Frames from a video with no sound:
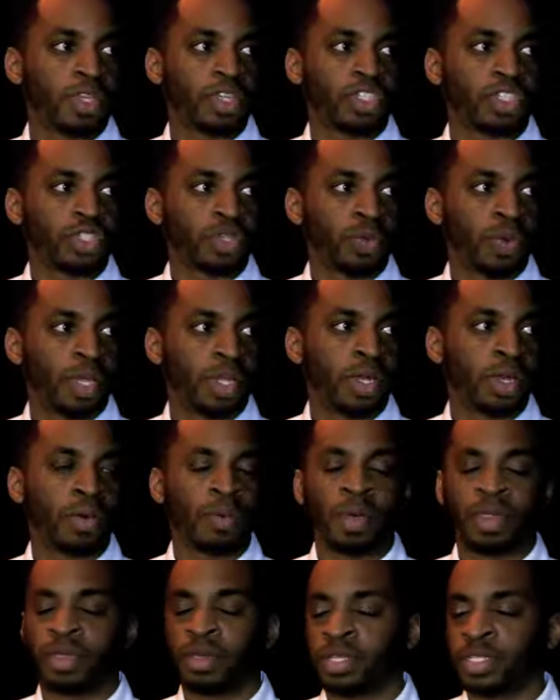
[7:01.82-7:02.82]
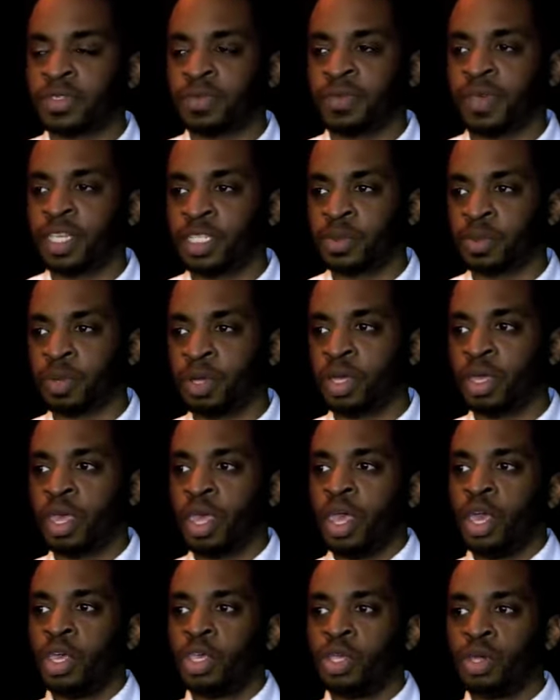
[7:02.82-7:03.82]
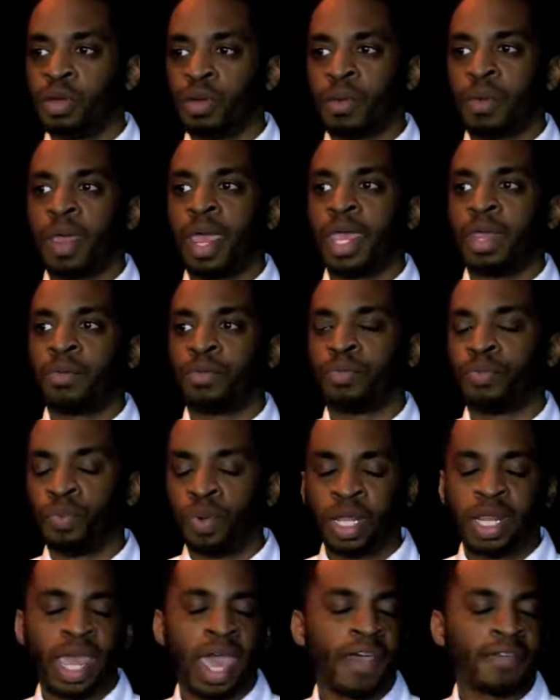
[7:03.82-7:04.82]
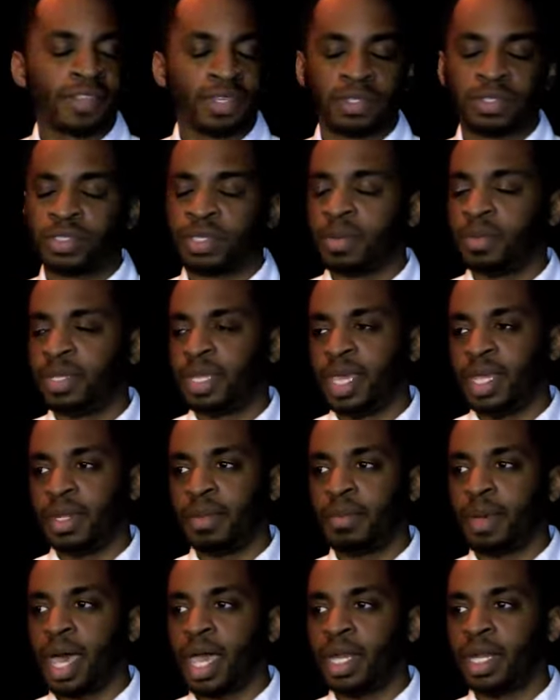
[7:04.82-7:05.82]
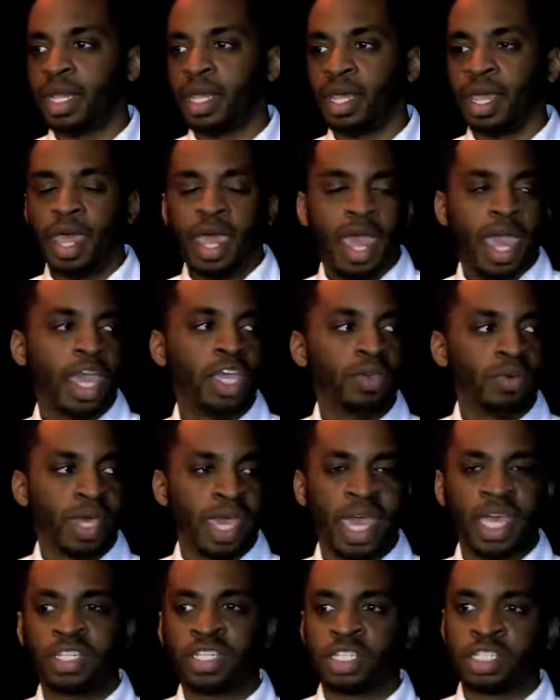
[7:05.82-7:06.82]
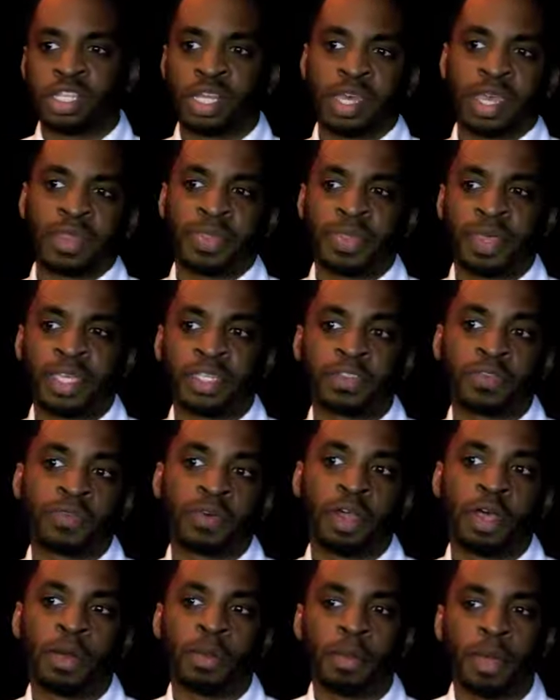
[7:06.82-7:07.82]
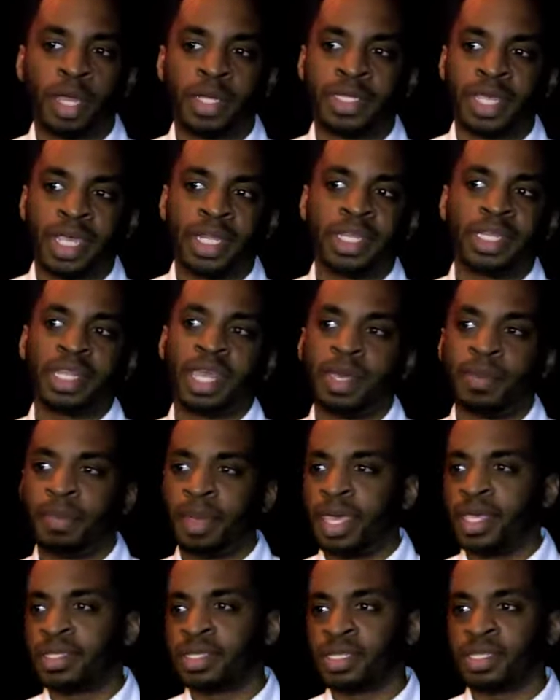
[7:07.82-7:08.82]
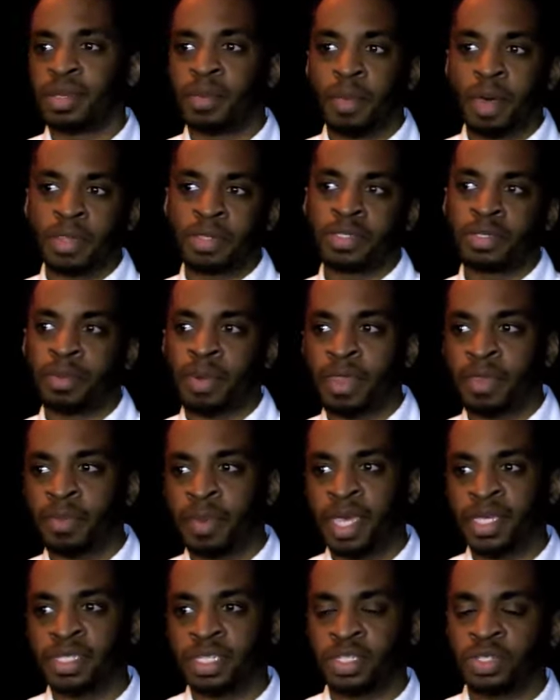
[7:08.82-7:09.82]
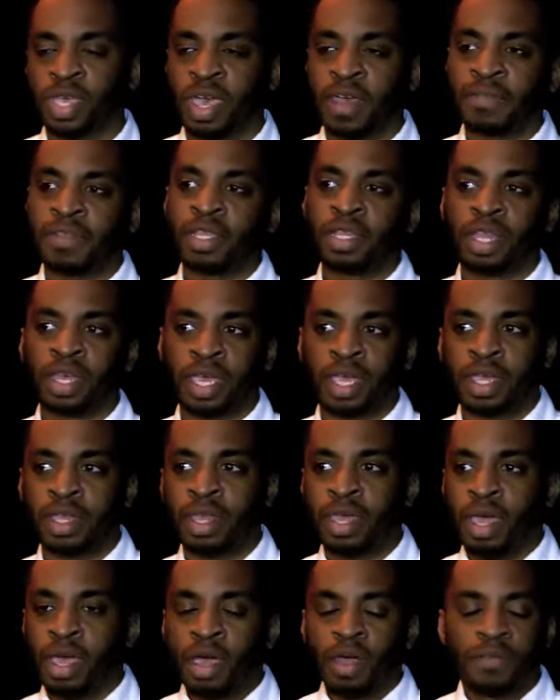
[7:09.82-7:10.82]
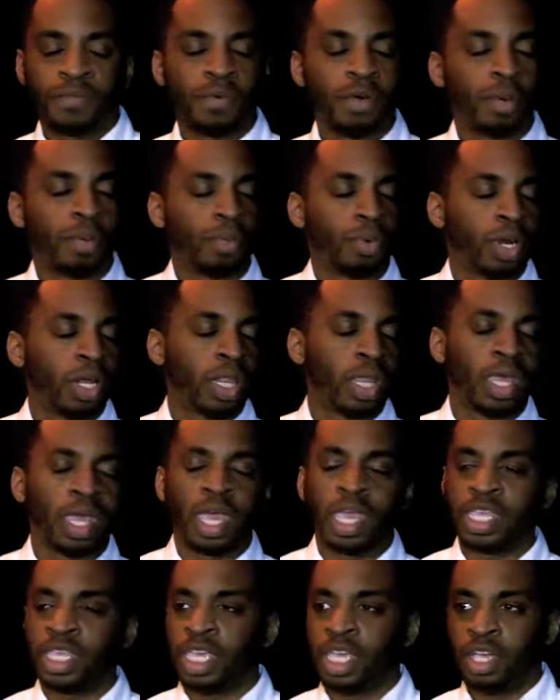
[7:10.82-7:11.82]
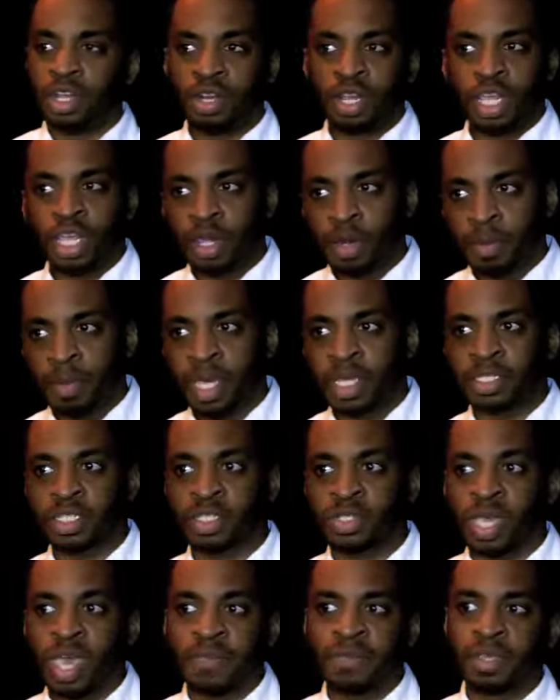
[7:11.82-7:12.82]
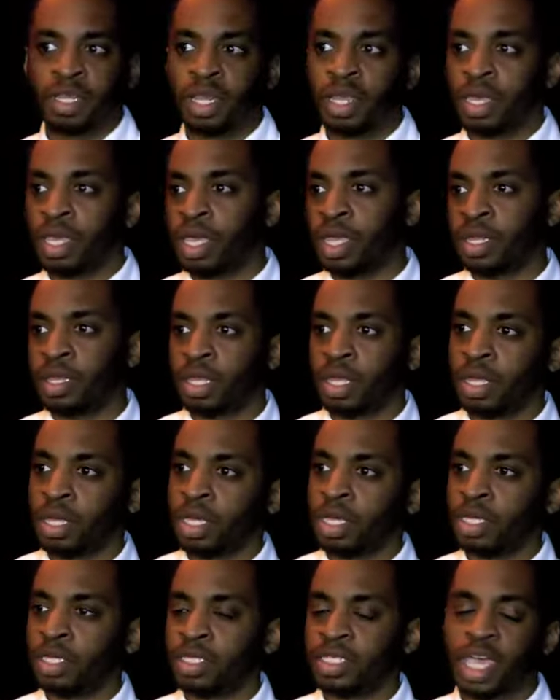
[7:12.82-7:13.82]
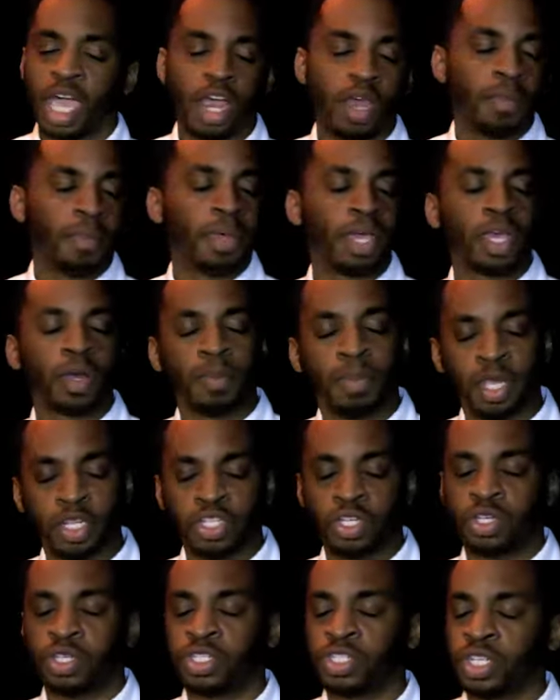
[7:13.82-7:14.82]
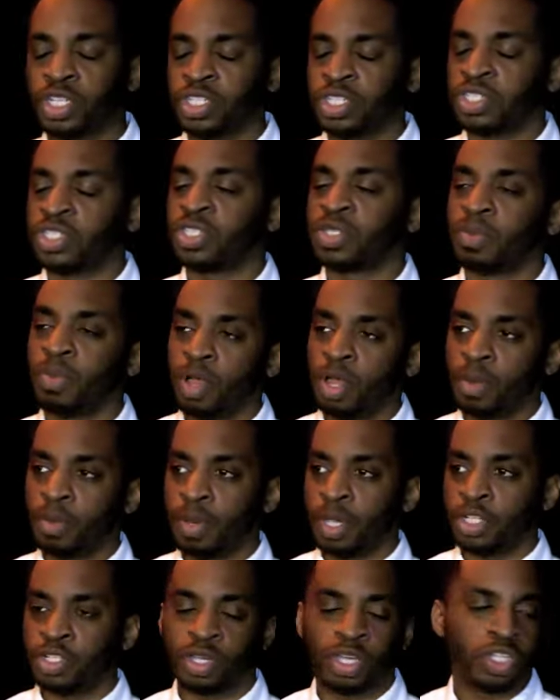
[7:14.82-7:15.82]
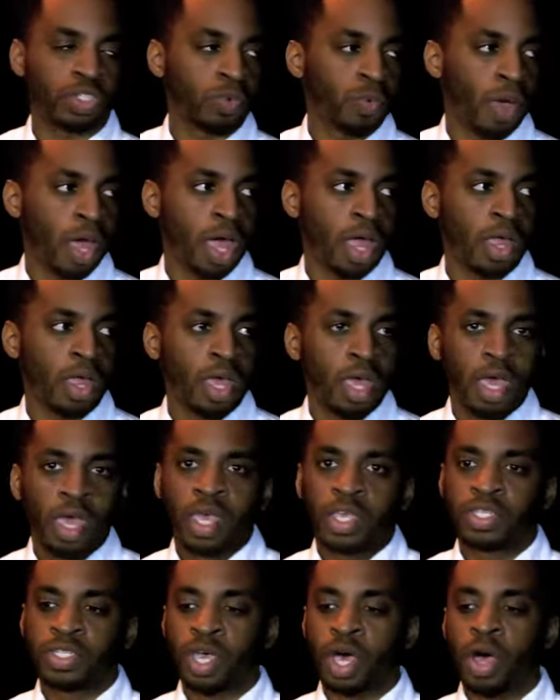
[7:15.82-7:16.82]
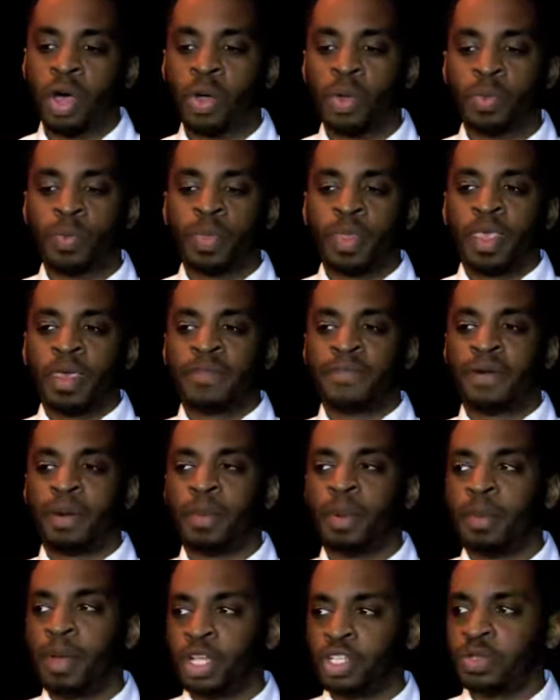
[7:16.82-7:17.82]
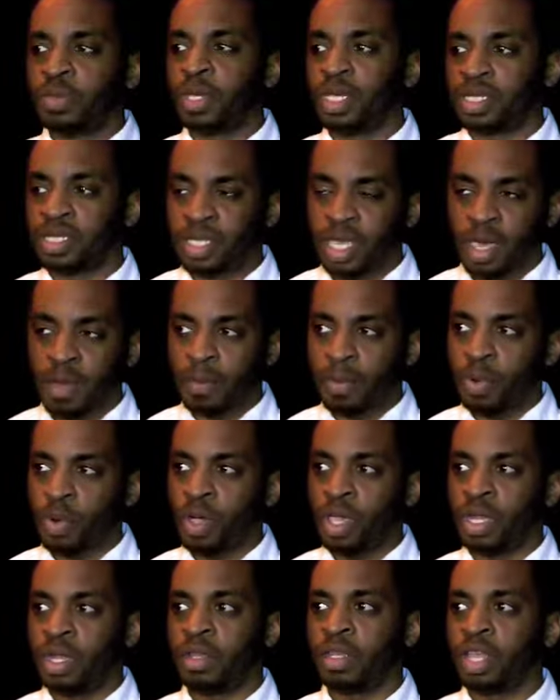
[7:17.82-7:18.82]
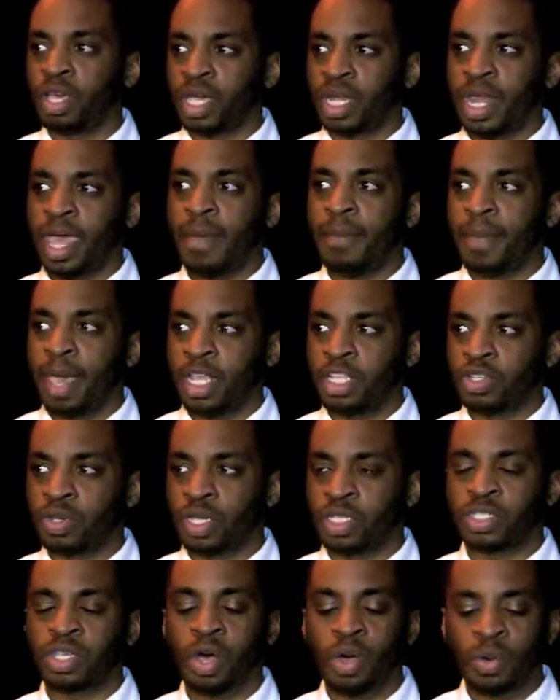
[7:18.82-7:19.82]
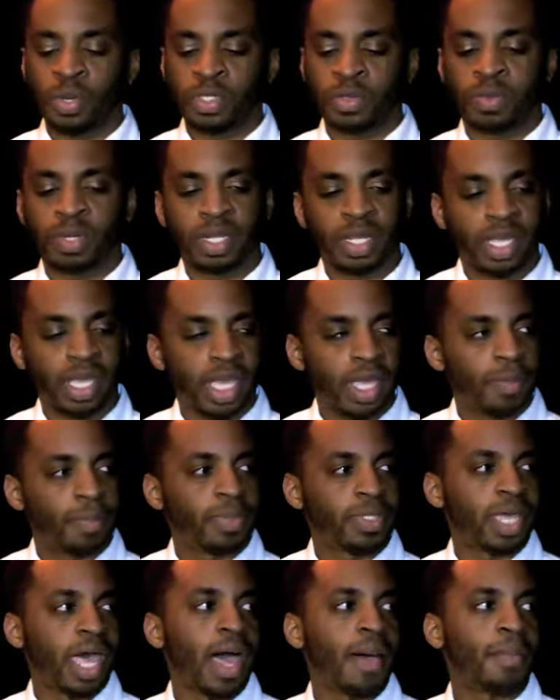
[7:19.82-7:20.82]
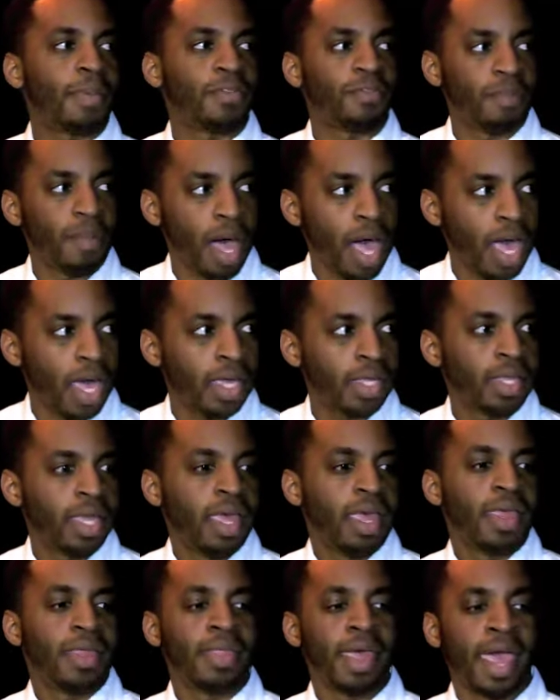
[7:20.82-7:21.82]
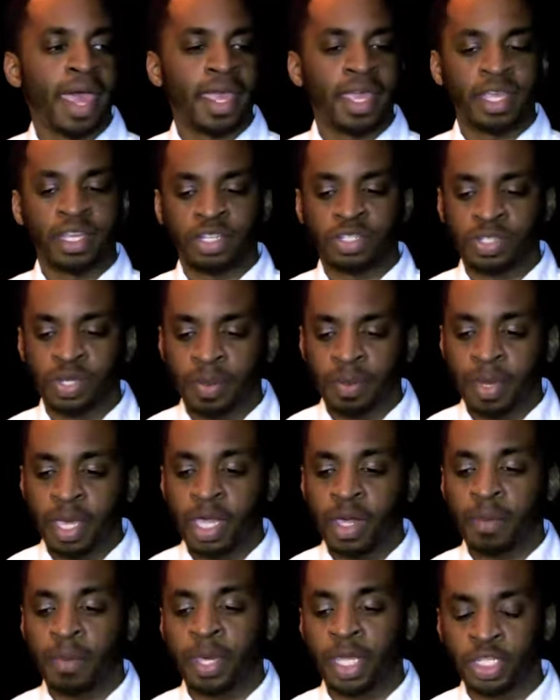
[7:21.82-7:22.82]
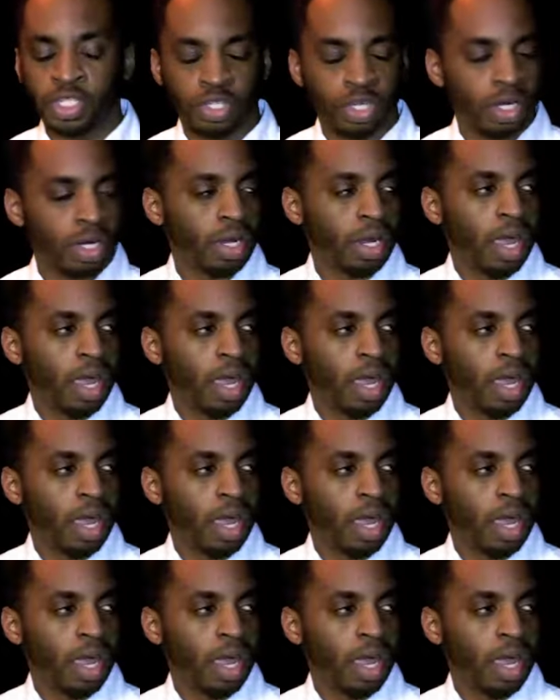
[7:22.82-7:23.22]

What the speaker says: it's Twitter, whether it's Facebook, you really have to do some data mining. And you can't just look at things from a day-to-day basis, a month-to-month basis. You have to look at from really a year-to-year basis. You have to look at the entire bigger picture, such as the smaller picture as well. So from a measurement standpoint and looking at metrics, I always want to keep top of mind that here's a bigger picture.